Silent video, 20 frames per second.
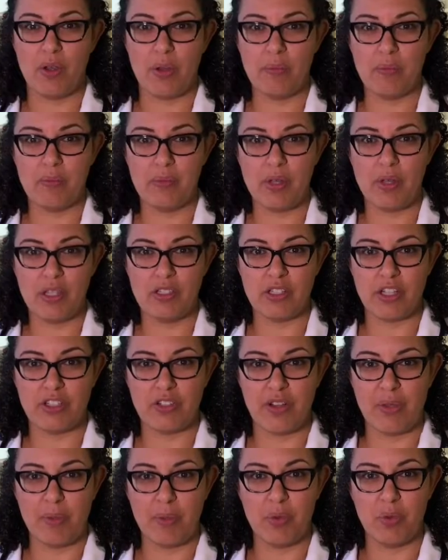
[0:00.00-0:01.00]
I'm
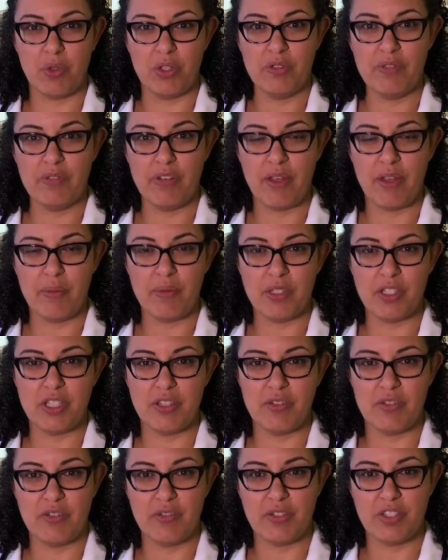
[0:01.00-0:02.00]
Dr. Amy Wolf. I'm the
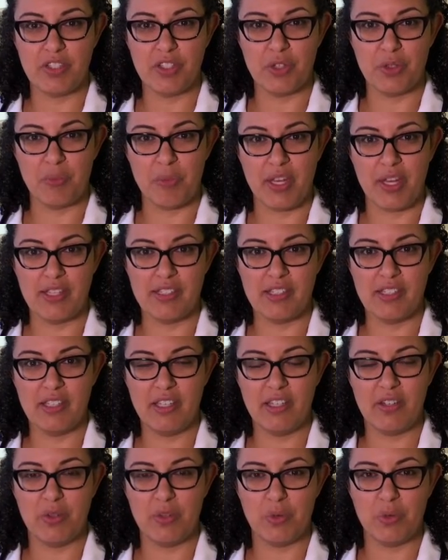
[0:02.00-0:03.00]
Chief of Internal
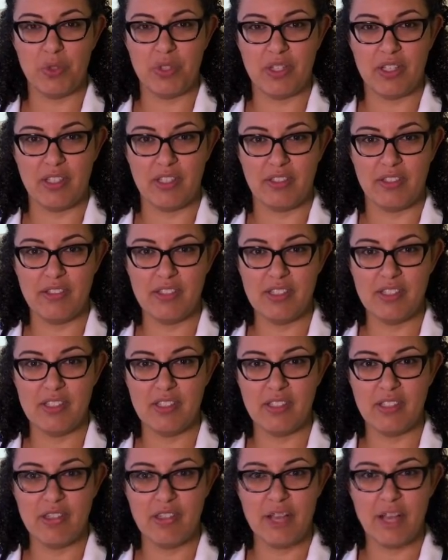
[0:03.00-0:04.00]
Medicine here at Woodland Hills.
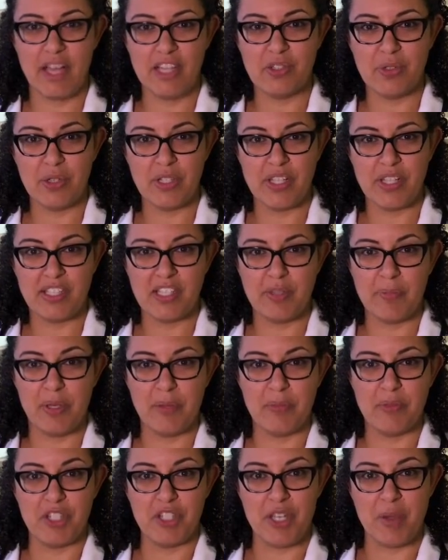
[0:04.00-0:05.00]
I joined
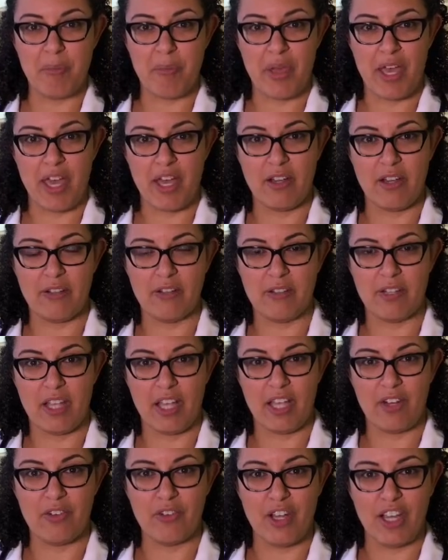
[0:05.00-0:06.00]
SCPMG about
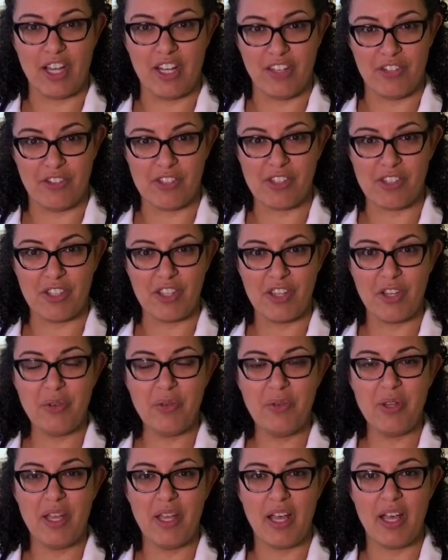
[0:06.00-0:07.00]
8 or 9 years ago.
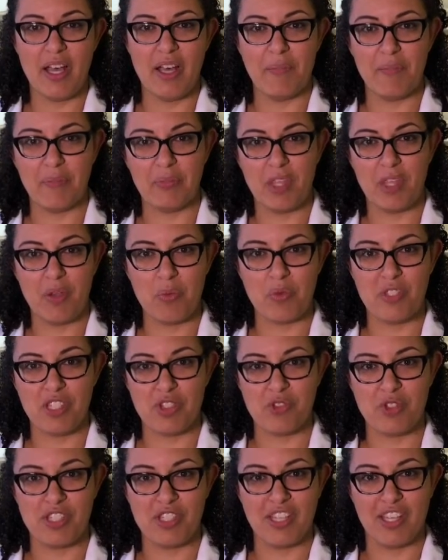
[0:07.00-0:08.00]
It was
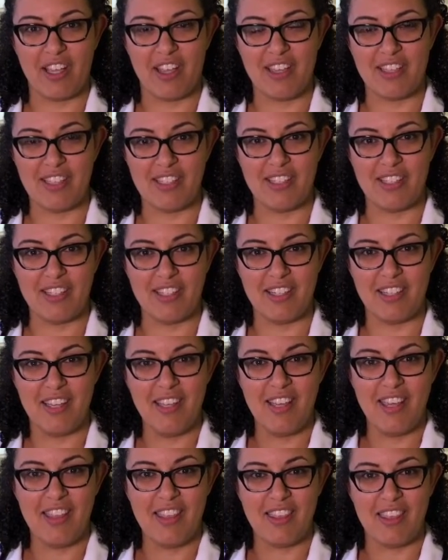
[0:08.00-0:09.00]
interesting. I didn't
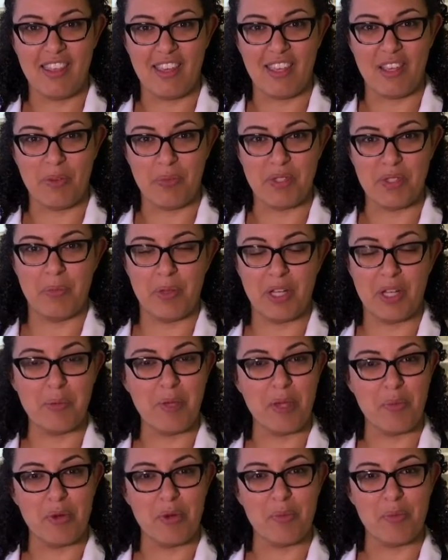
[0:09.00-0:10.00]
think it was going to
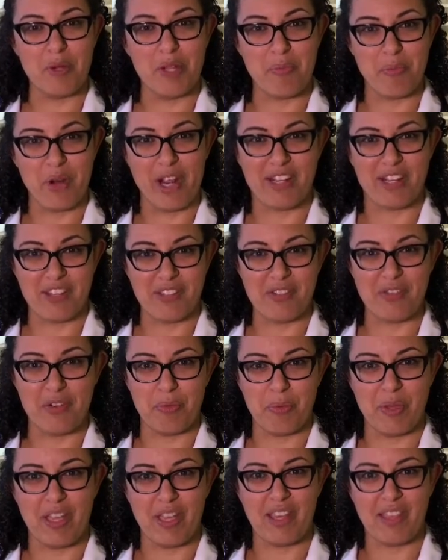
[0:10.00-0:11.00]
be a permanent practice
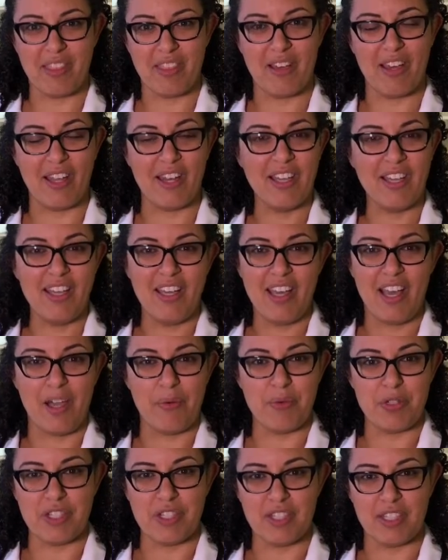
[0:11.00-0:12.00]
for me. I thought I
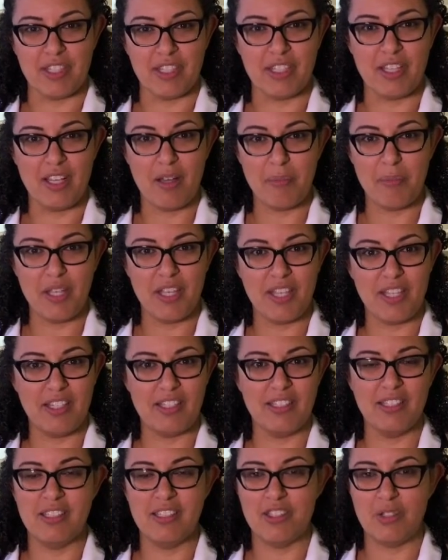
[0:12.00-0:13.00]
was just going to come
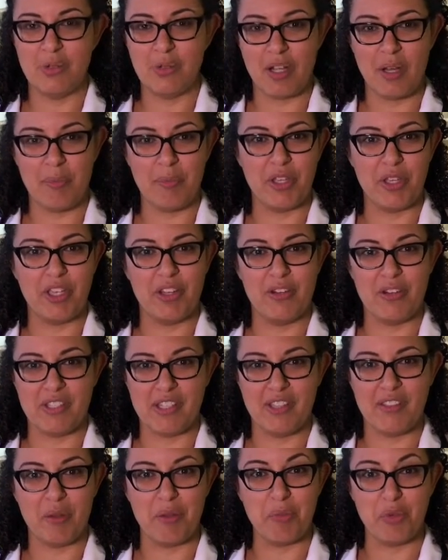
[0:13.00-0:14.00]
in, do a couple
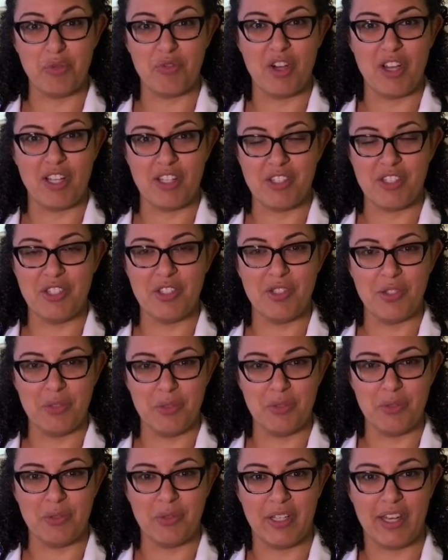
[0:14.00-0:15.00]
years, and then move on
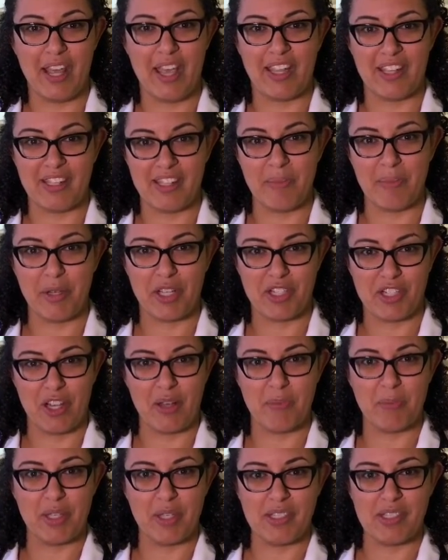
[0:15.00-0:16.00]
to an academic
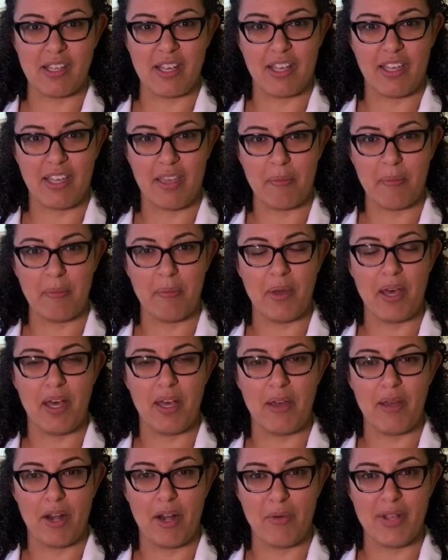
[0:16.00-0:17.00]
job because I came
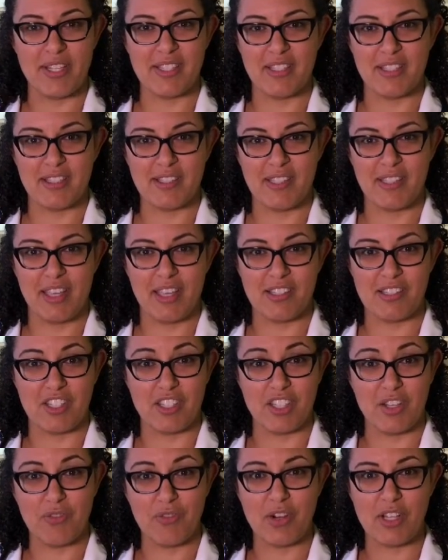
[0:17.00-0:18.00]
out of residency as a
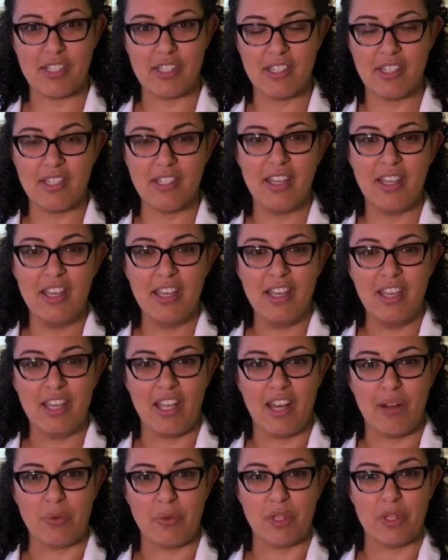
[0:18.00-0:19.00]
chief resident,
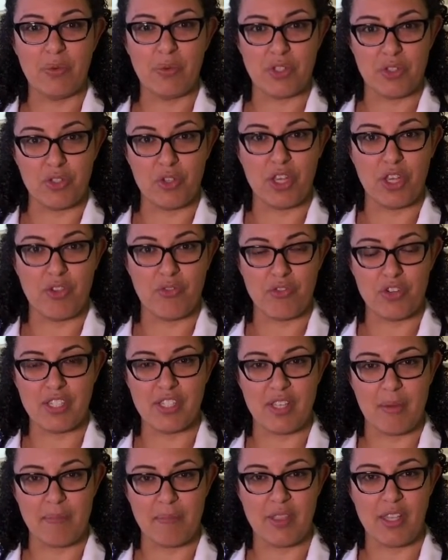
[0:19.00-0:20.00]
and I really was looking for
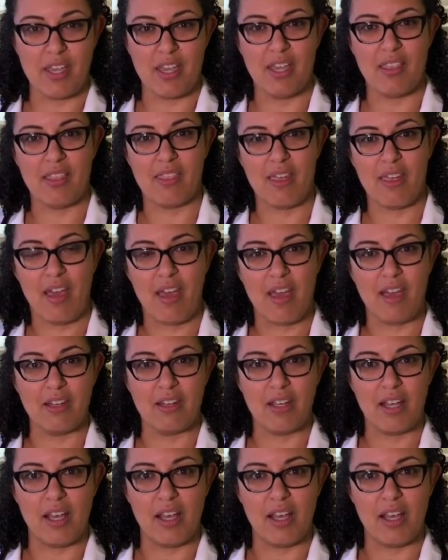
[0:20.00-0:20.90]
something that